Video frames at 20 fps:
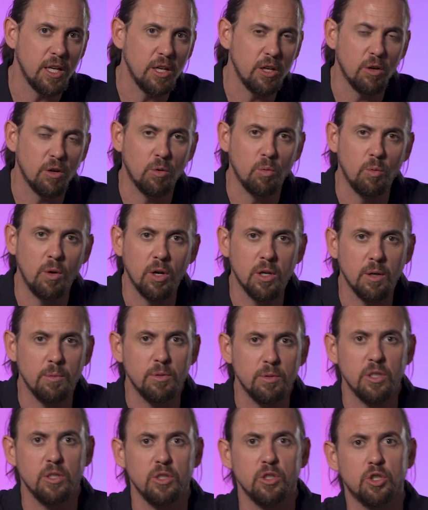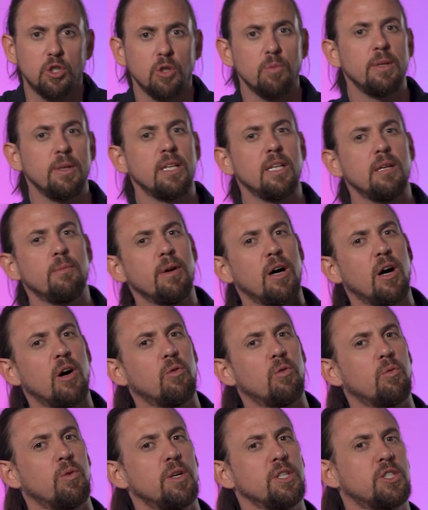You're welcome to shoot me an email,
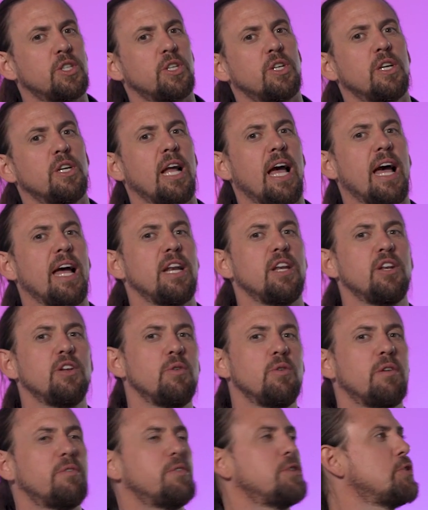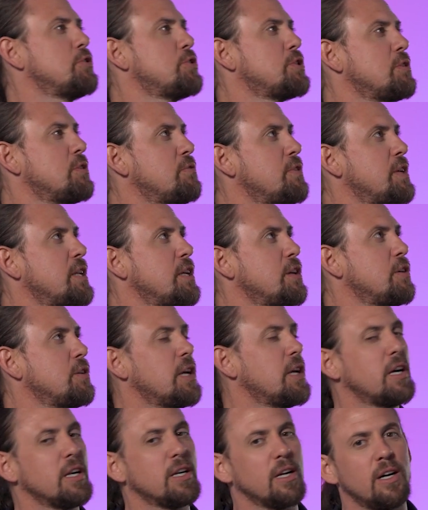
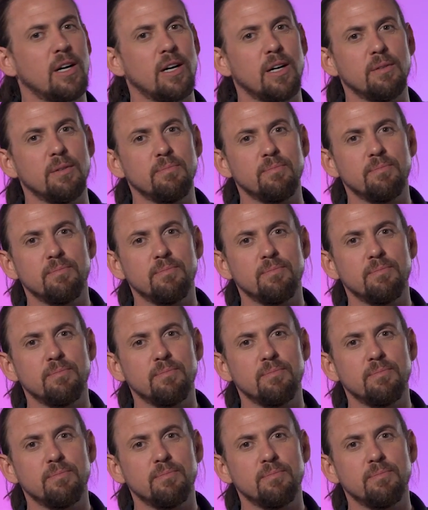richard@newevolutionvideo.com.